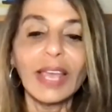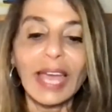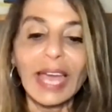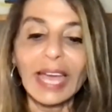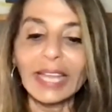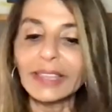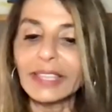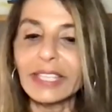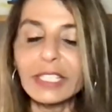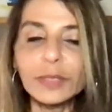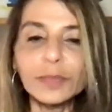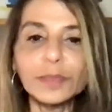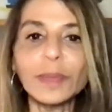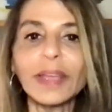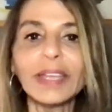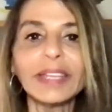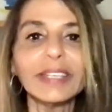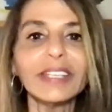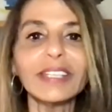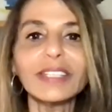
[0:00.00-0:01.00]
And this
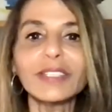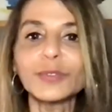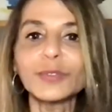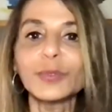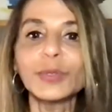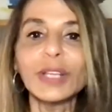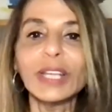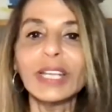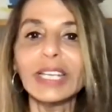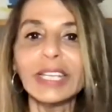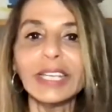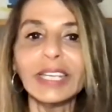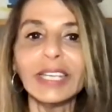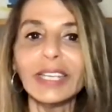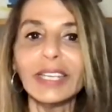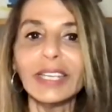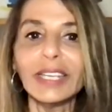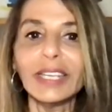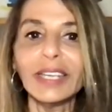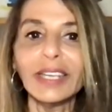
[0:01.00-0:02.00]
pain is
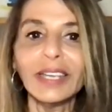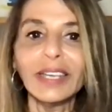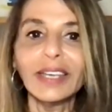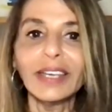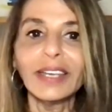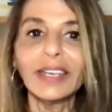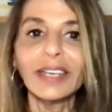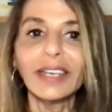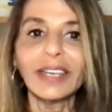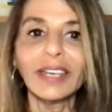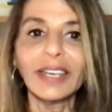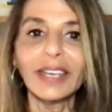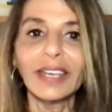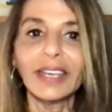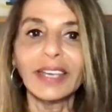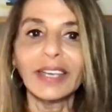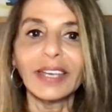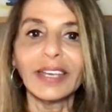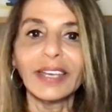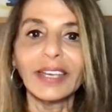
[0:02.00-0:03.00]
really
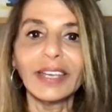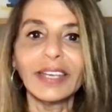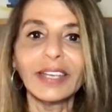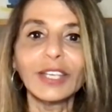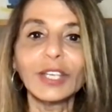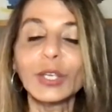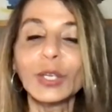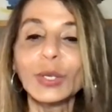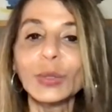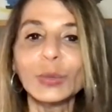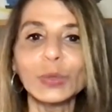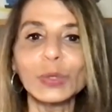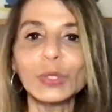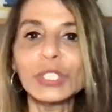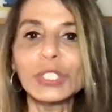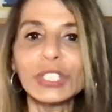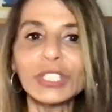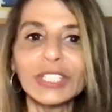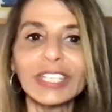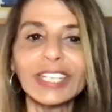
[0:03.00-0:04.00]

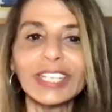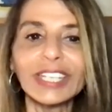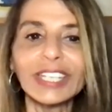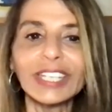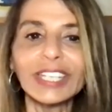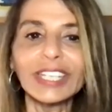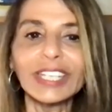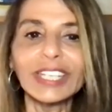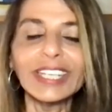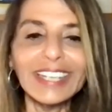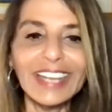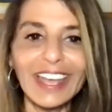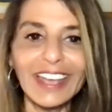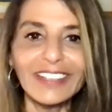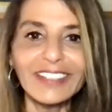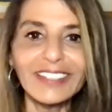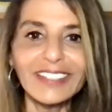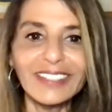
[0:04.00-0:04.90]
huge in us.